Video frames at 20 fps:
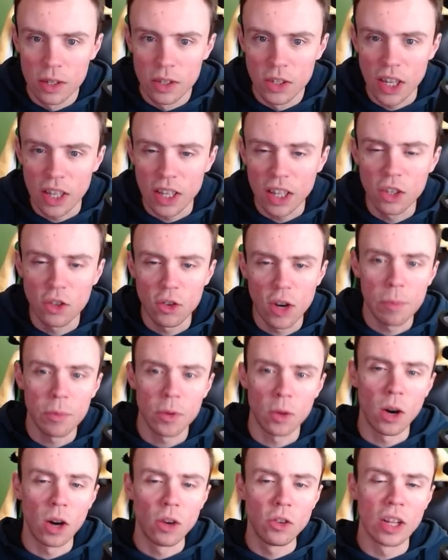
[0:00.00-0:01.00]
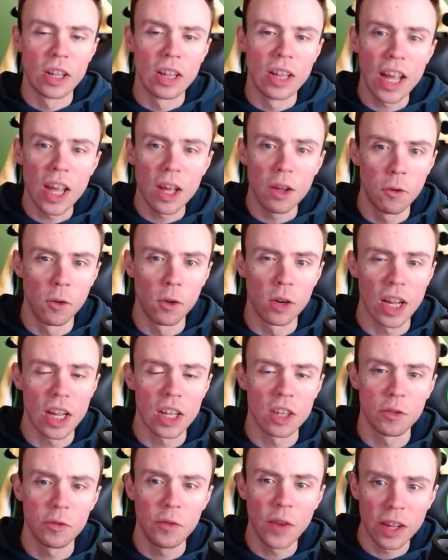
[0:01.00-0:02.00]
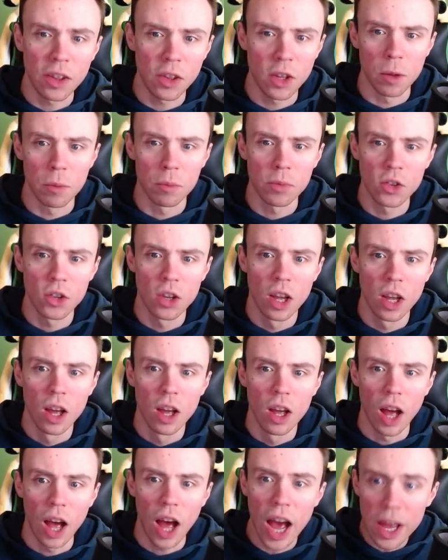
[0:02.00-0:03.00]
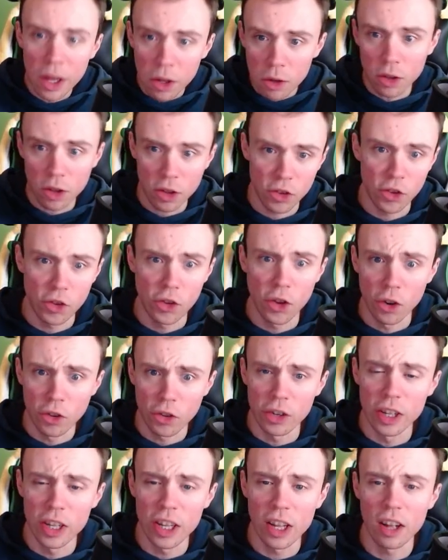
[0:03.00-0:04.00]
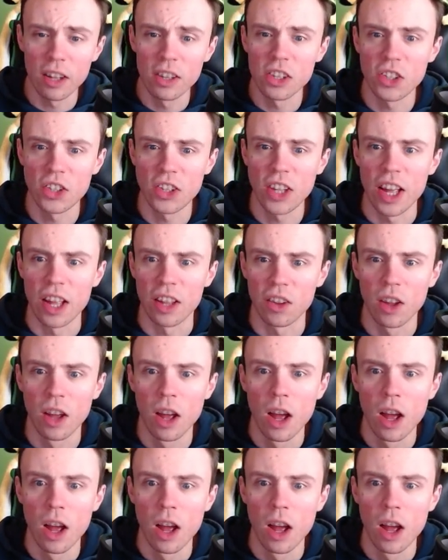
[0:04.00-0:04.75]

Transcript: Setting traps around the lake for its victims, I could certainly understand.